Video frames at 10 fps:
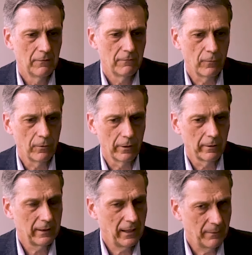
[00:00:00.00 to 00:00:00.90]

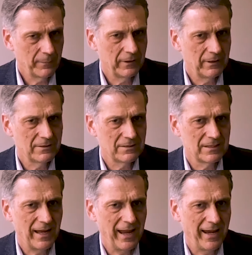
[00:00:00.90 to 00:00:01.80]
for
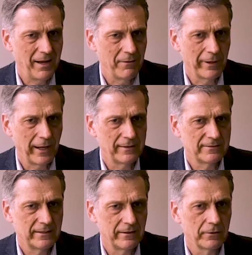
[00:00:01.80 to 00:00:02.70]
companies and what I'd
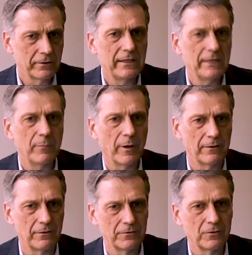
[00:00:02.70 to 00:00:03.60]
say their key
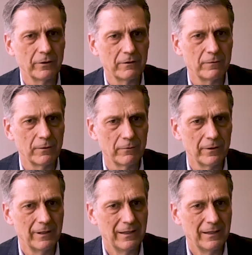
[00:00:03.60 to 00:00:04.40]
partners going forward.